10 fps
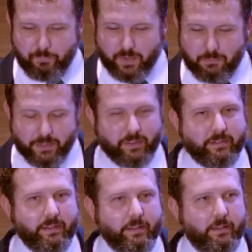But this
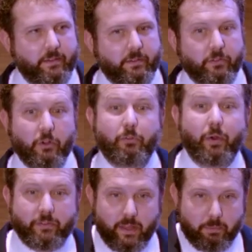is, so for
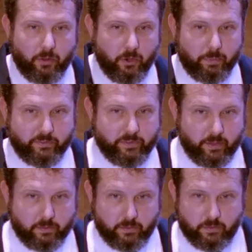example,
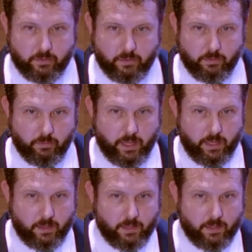OpenSynth, right?